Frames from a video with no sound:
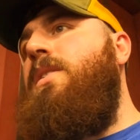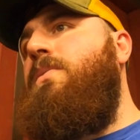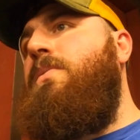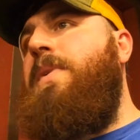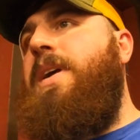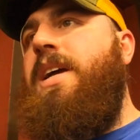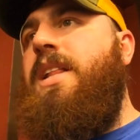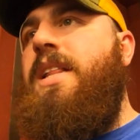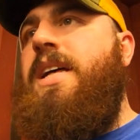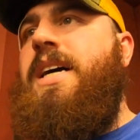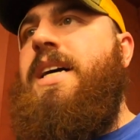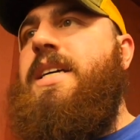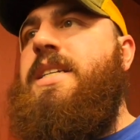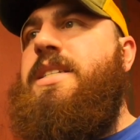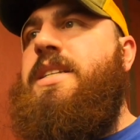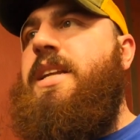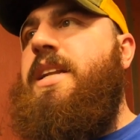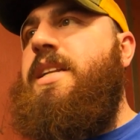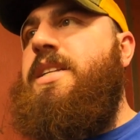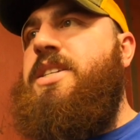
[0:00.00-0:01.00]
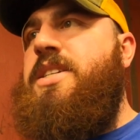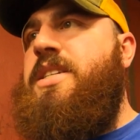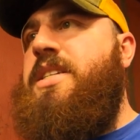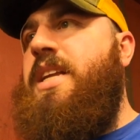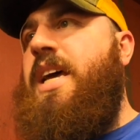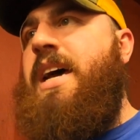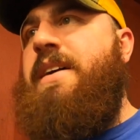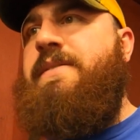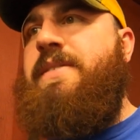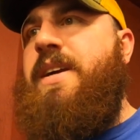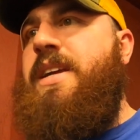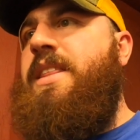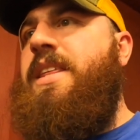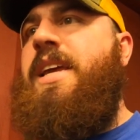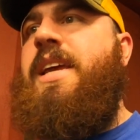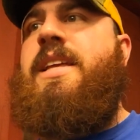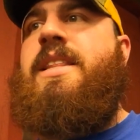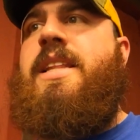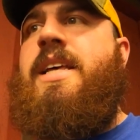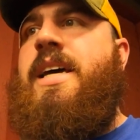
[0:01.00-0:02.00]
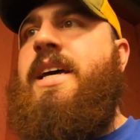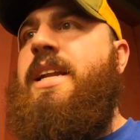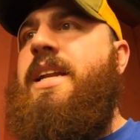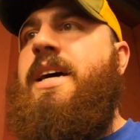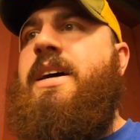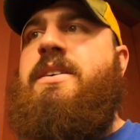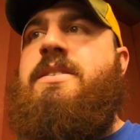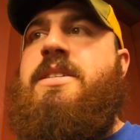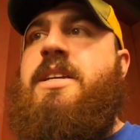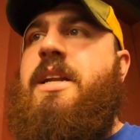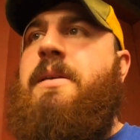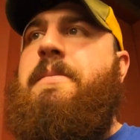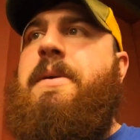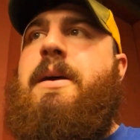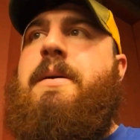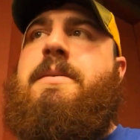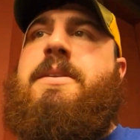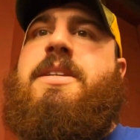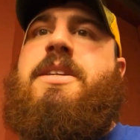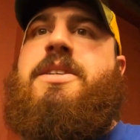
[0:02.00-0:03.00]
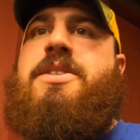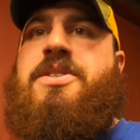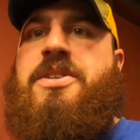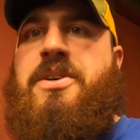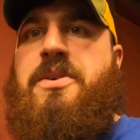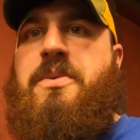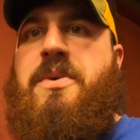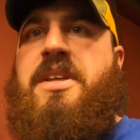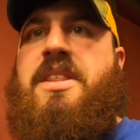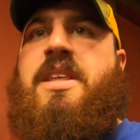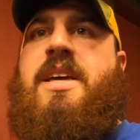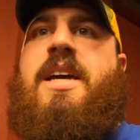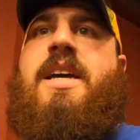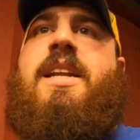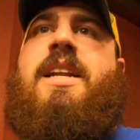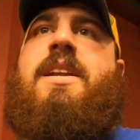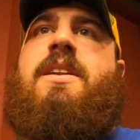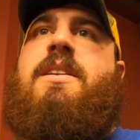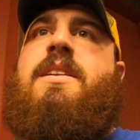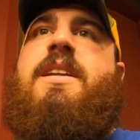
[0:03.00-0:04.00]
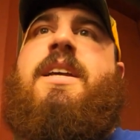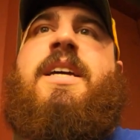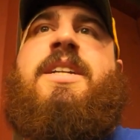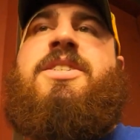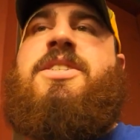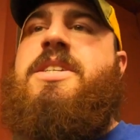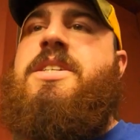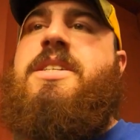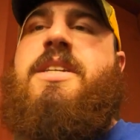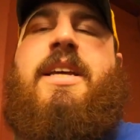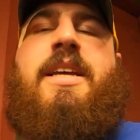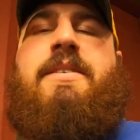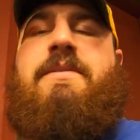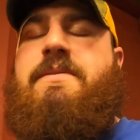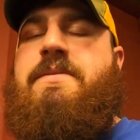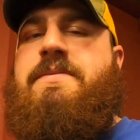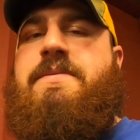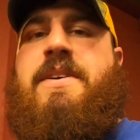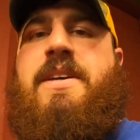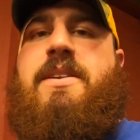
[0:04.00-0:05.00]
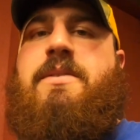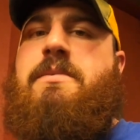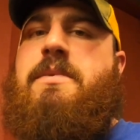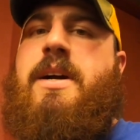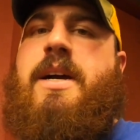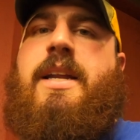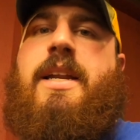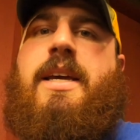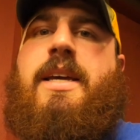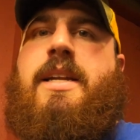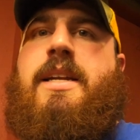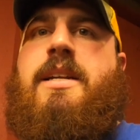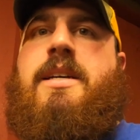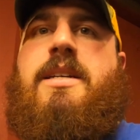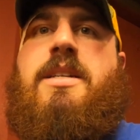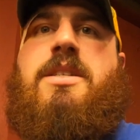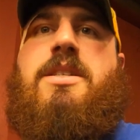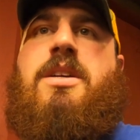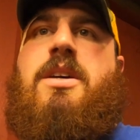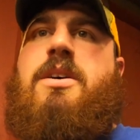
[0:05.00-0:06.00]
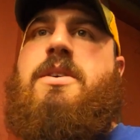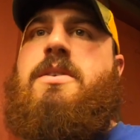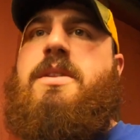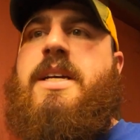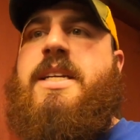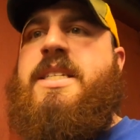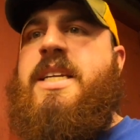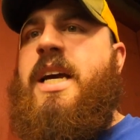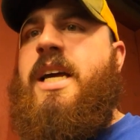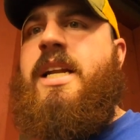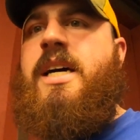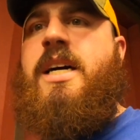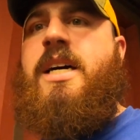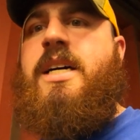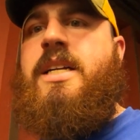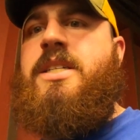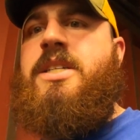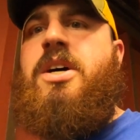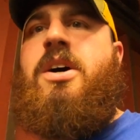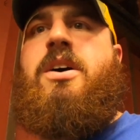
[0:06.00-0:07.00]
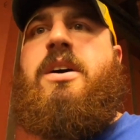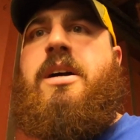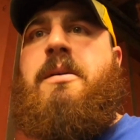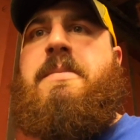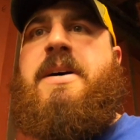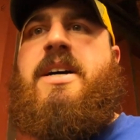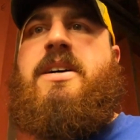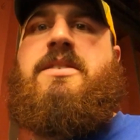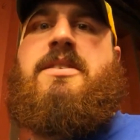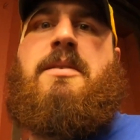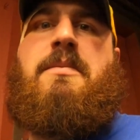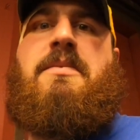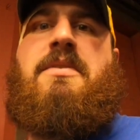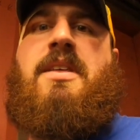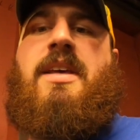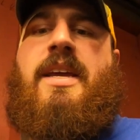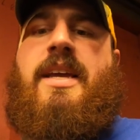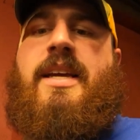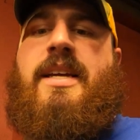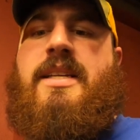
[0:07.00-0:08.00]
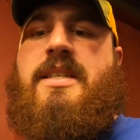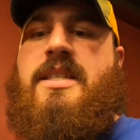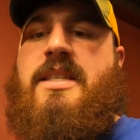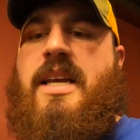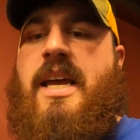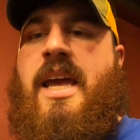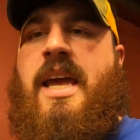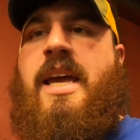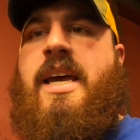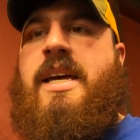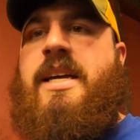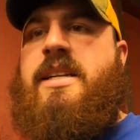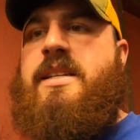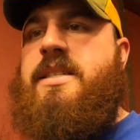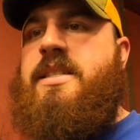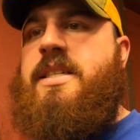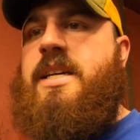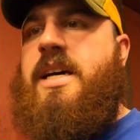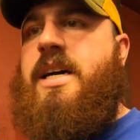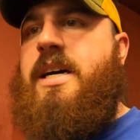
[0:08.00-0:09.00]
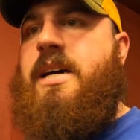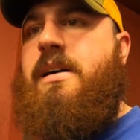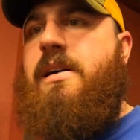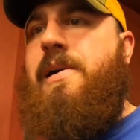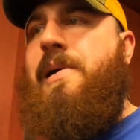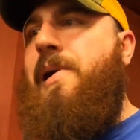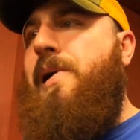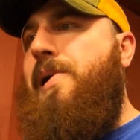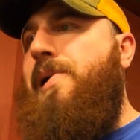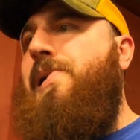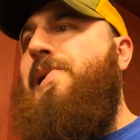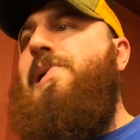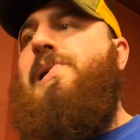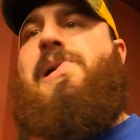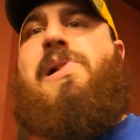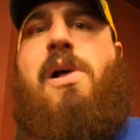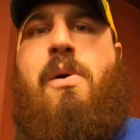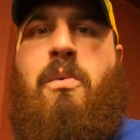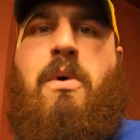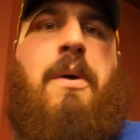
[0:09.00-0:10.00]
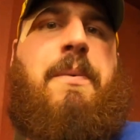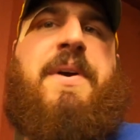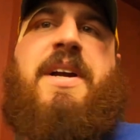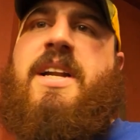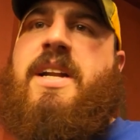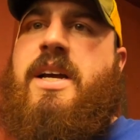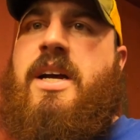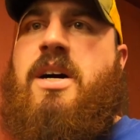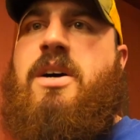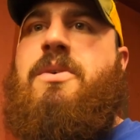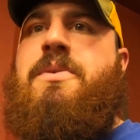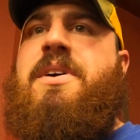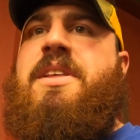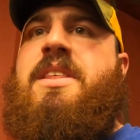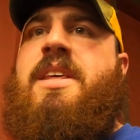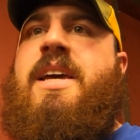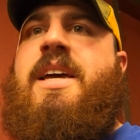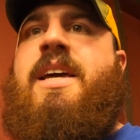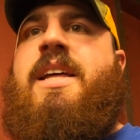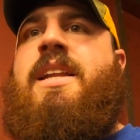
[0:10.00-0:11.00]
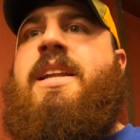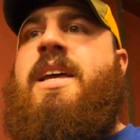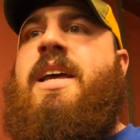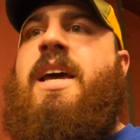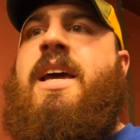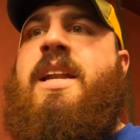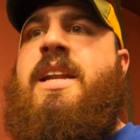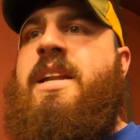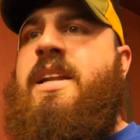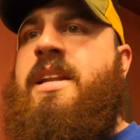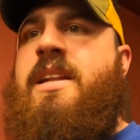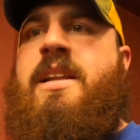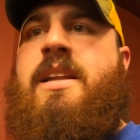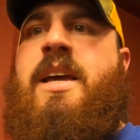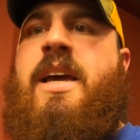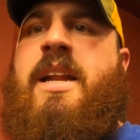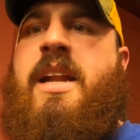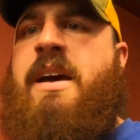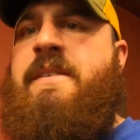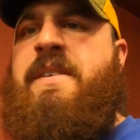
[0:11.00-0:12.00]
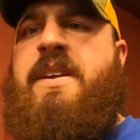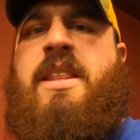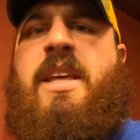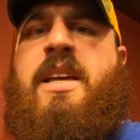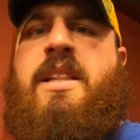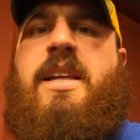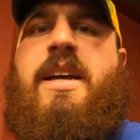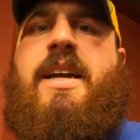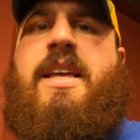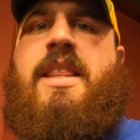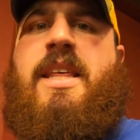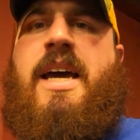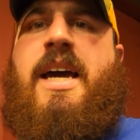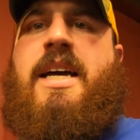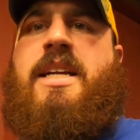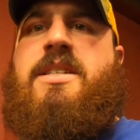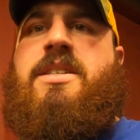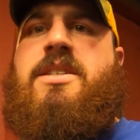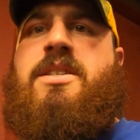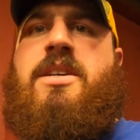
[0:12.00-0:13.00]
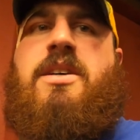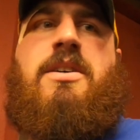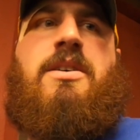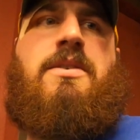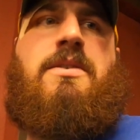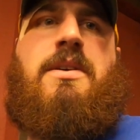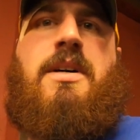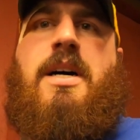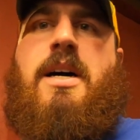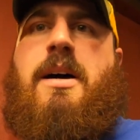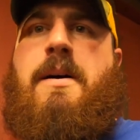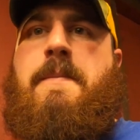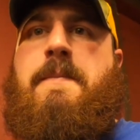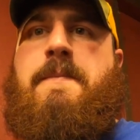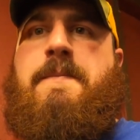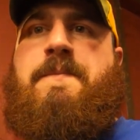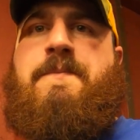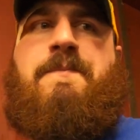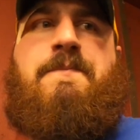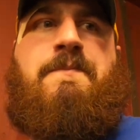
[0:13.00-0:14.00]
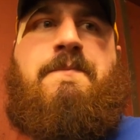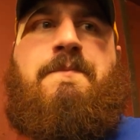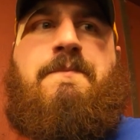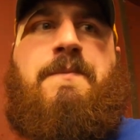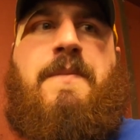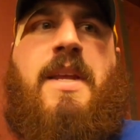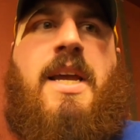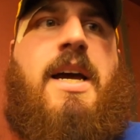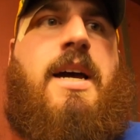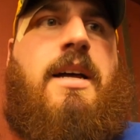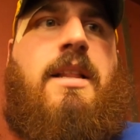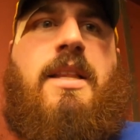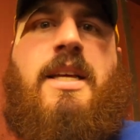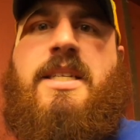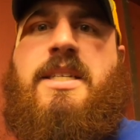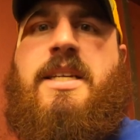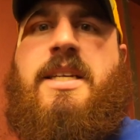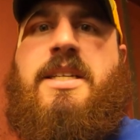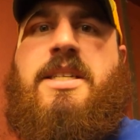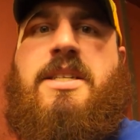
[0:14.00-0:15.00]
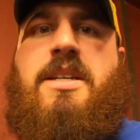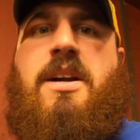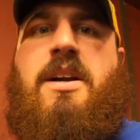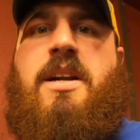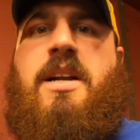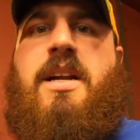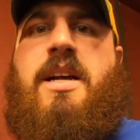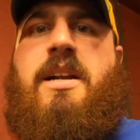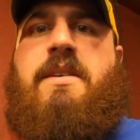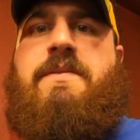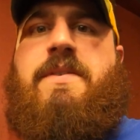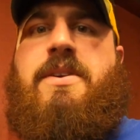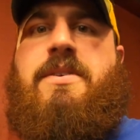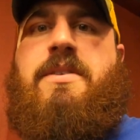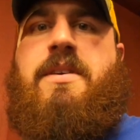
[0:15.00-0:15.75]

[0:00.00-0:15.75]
realized it just everything that I was going to be able to do with it, and it fit right in. So let's kind of talk about some things and where we're going to go with it and everything like that. So yeah, let's get started on a few